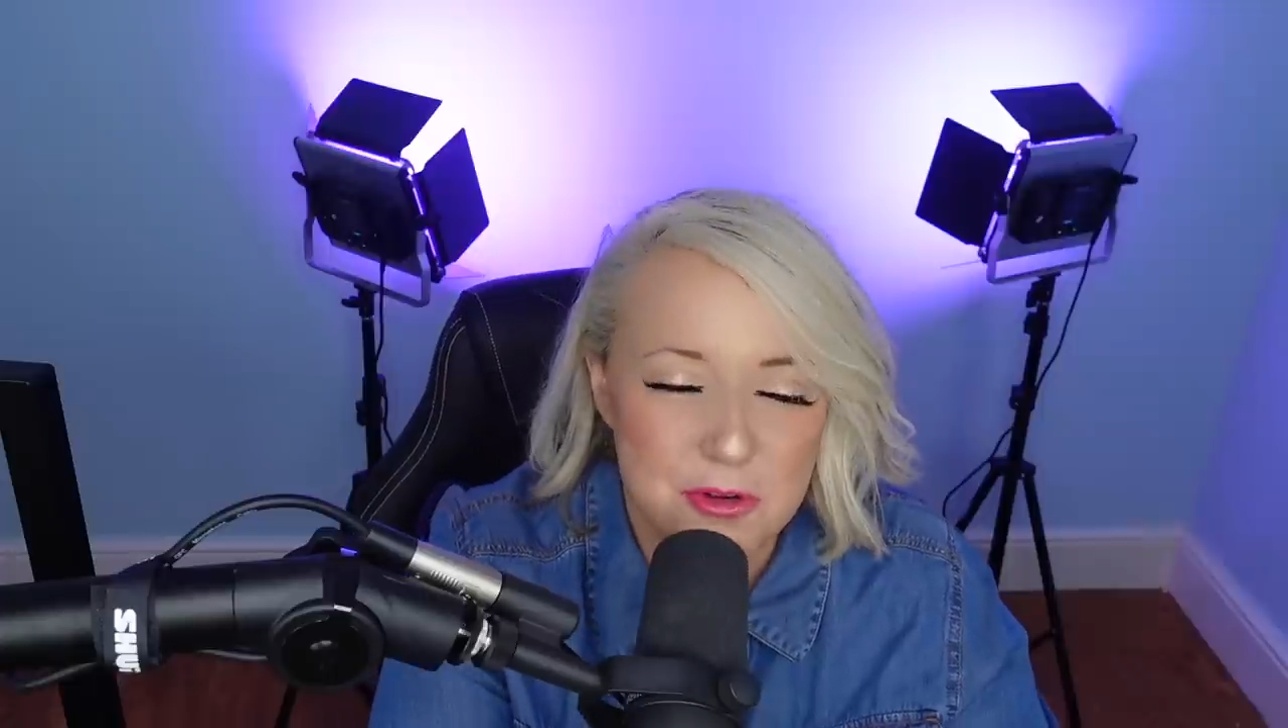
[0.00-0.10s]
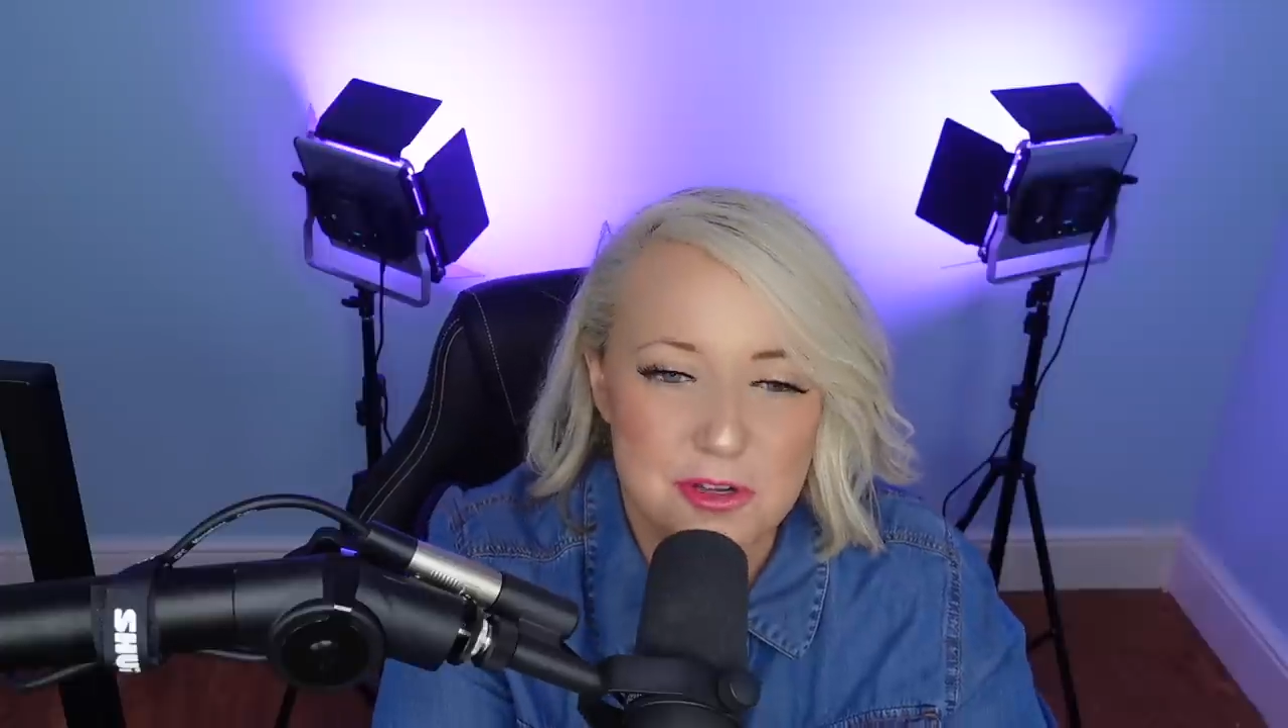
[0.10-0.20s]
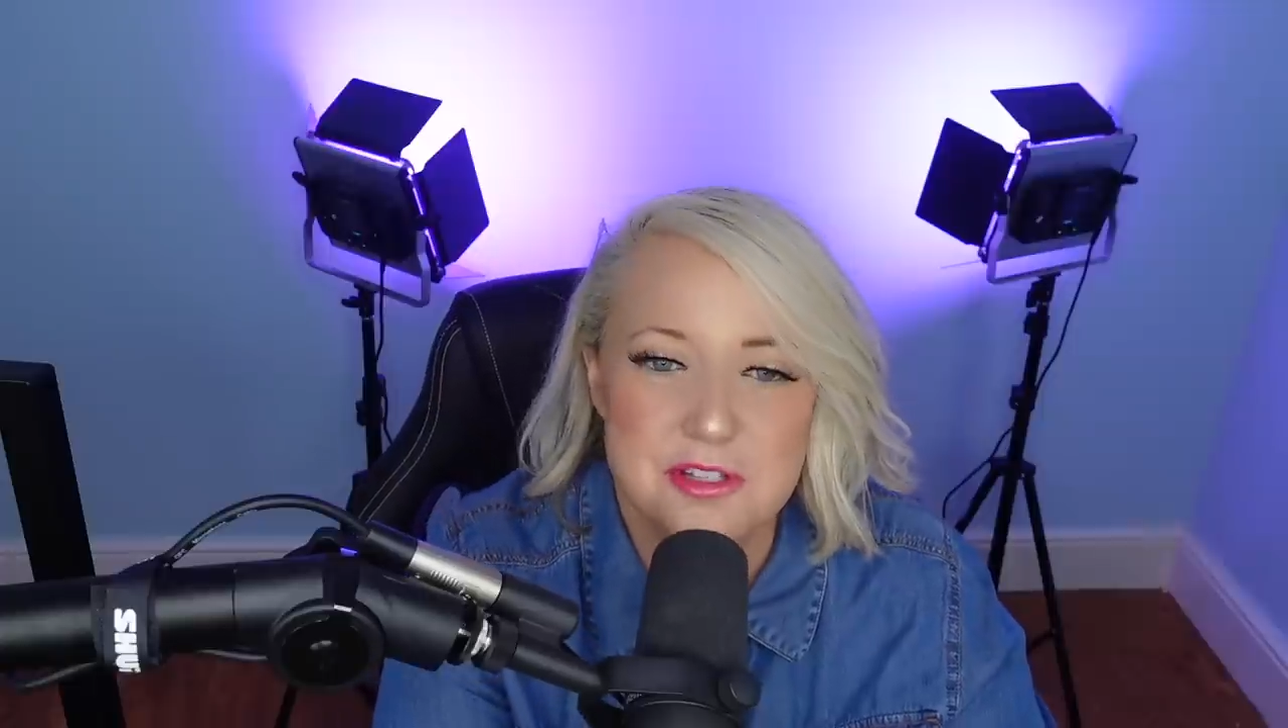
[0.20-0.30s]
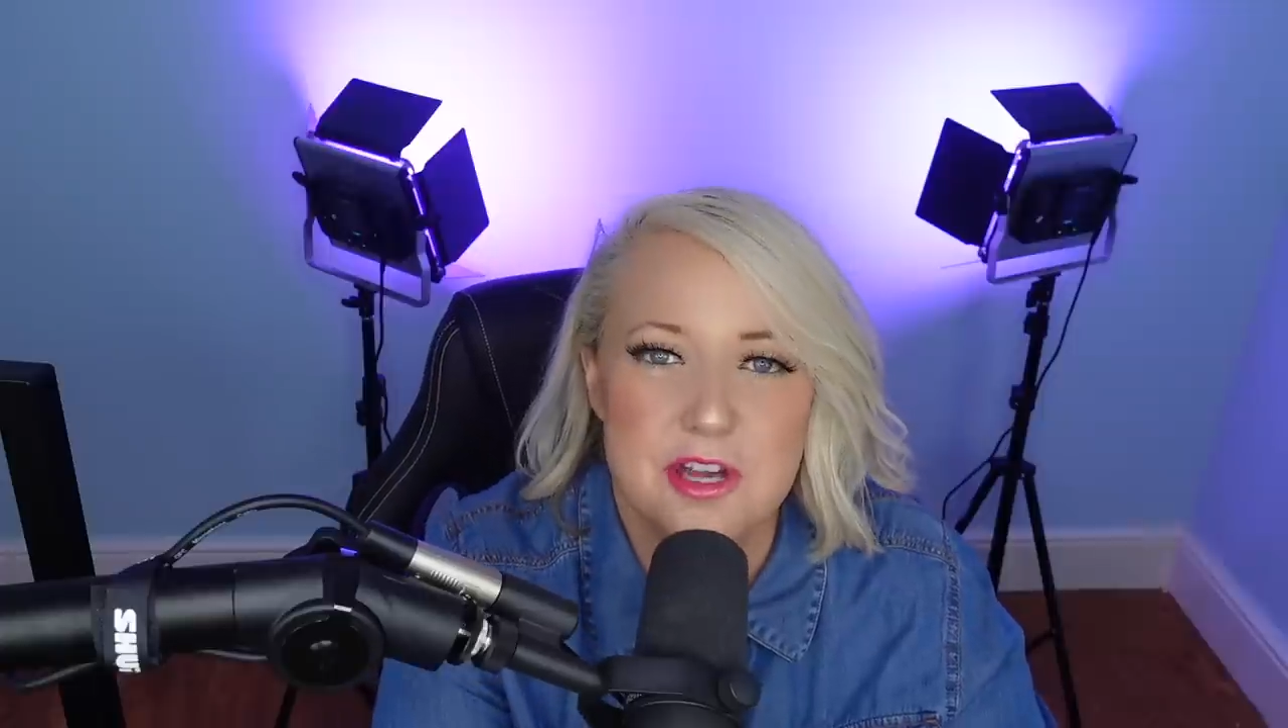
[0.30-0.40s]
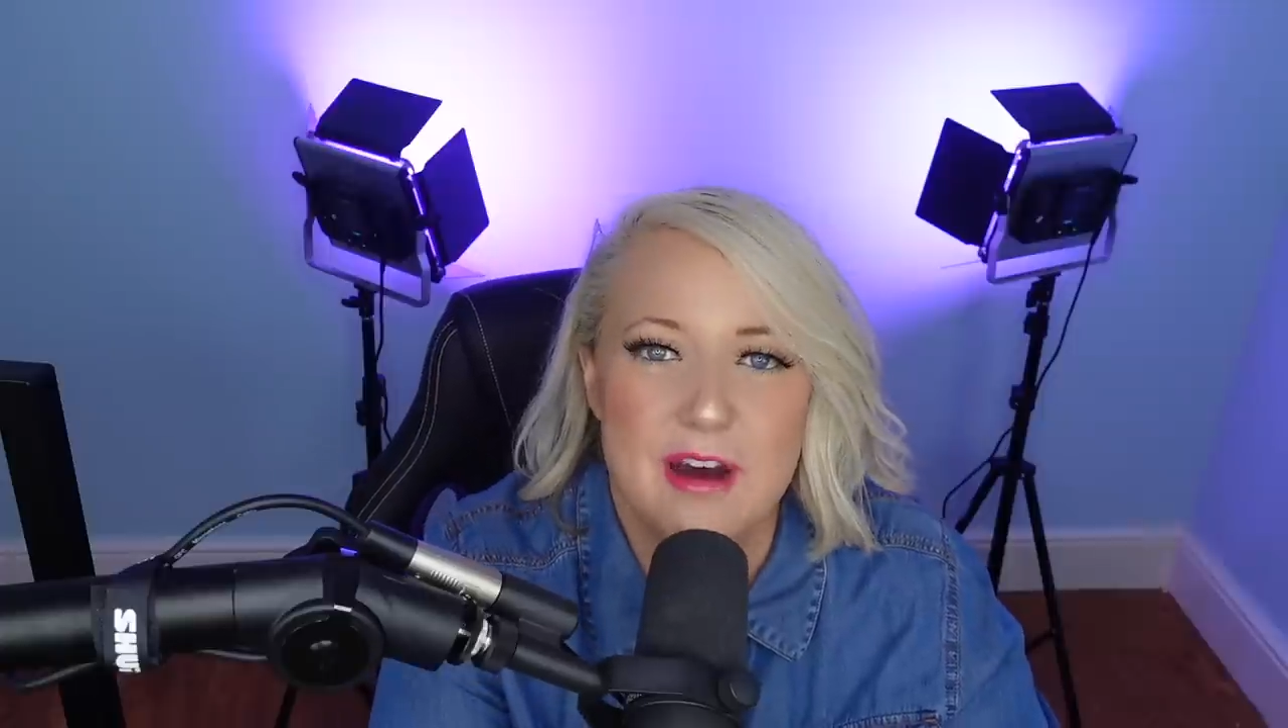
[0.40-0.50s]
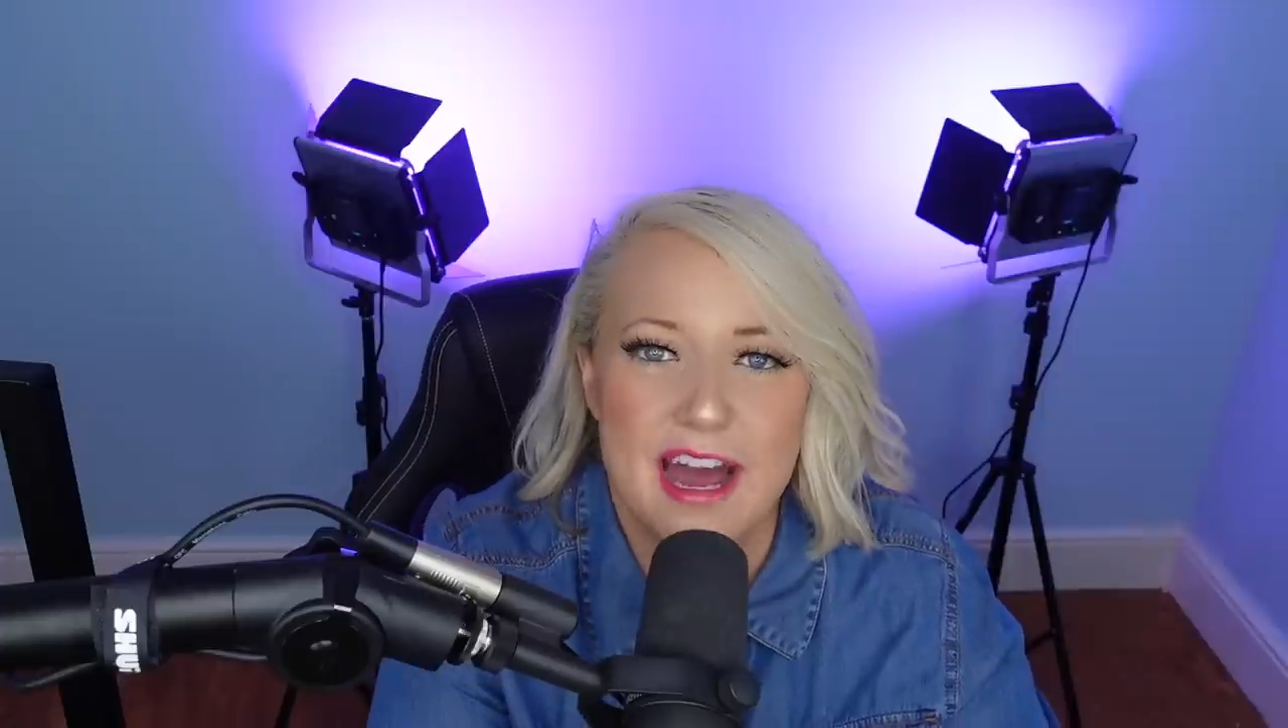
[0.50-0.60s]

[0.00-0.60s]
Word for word: also